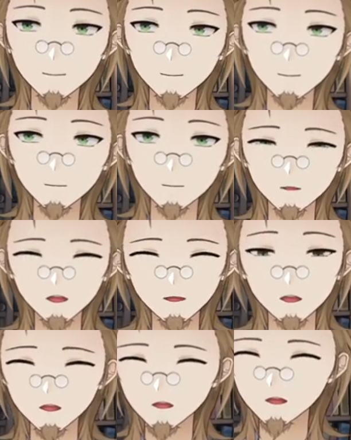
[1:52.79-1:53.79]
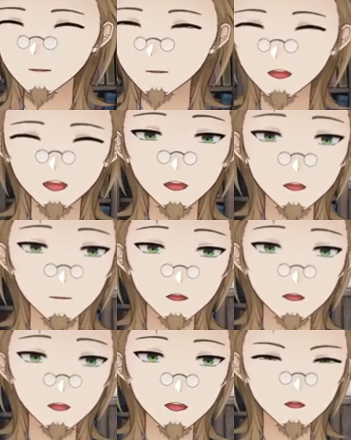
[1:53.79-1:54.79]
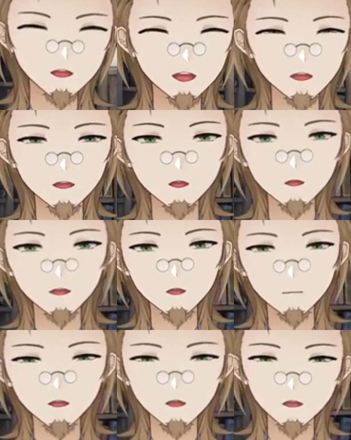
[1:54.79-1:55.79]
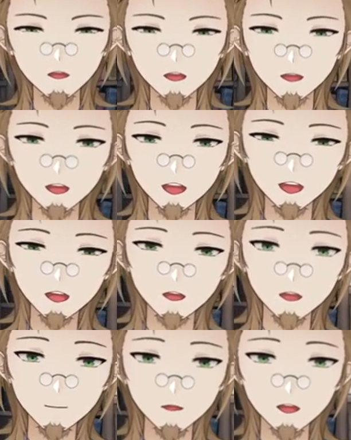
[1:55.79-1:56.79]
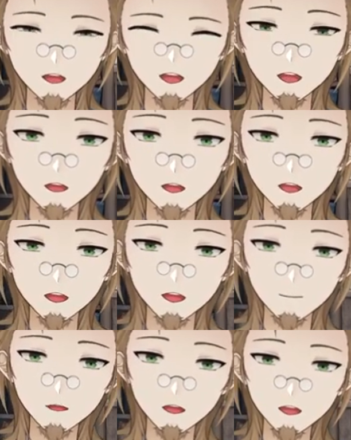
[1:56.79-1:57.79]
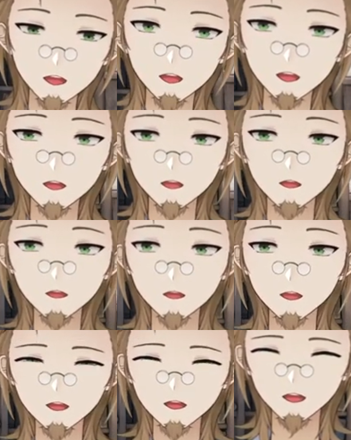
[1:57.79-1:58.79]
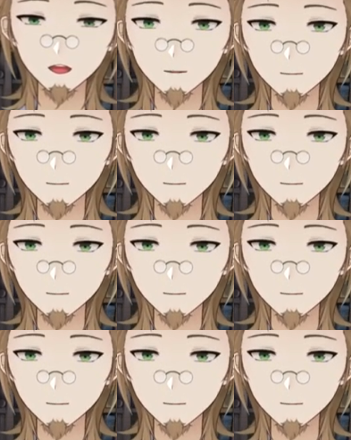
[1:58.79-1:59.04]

For this show, the manga is better. I actually think it was originally a light novel, and then it got a manga and uh, an anime.